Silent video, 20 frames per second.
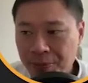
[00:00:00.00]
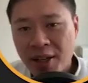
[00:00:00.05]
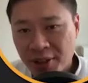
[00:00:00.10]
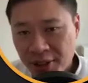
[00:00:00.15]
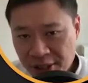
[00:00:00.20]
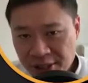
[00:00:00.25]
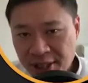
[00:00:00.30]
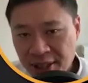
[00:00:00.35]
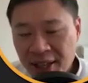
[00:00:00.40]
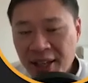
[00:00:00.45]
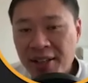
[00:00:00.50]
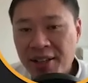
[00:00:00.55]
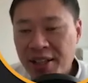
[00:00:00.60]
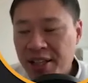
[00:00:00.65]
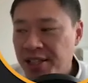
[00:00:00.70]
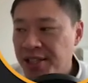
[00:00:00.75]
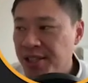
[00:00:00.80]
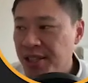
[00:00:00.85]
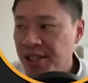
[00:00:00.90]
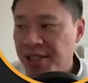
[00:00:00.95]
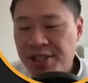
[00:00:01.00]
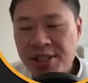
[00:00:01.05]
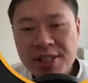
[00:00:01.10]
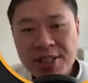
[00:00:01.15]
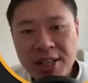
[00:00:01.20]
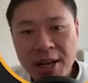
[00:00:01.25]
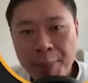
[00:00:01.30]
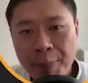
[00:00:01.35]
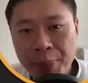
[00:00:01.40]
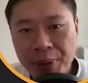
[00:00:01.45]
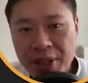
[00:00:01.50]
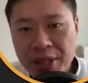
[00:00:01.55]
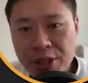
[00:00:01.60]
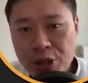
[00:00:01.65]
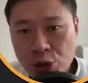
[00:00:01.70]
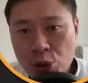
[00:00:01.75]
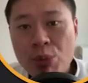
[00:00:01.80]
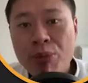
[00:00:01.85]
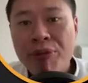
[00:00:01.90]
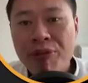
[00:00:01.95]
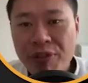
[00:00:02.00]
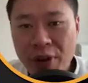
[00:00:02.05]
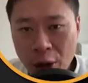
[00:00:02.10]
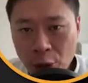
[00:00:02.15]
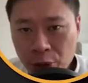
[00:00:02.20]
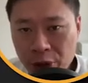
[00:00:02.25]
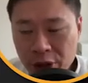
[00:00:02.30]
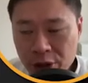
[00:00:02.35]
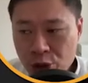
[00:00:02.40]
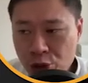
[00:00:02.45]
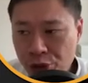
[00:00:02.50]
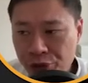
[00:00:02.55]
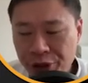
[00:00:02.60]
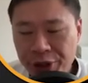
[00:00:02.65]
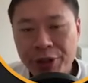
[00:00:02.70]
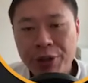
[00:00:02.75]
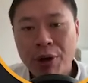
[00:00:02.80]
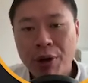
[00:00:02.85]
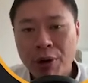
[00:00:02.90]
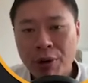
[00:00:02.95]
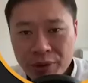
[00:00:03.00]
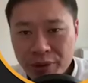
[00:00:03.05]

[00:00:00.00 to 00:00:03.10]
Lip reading: The second is this company still founder-driven?